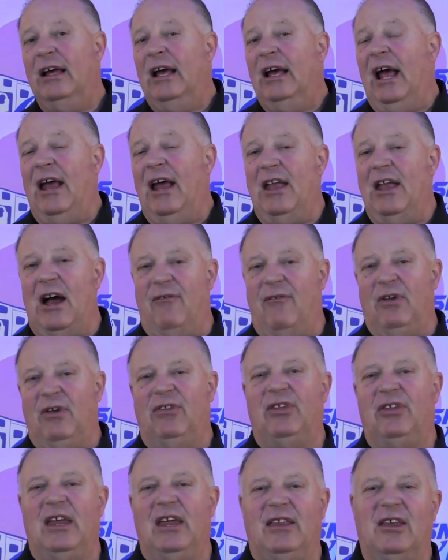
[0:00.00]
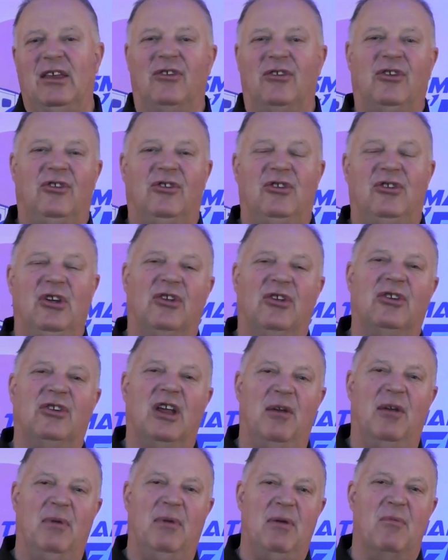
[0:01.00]
And now, if you think this is just going
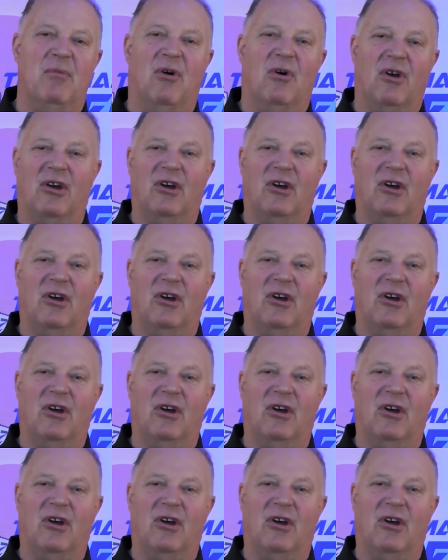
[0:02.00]
to be more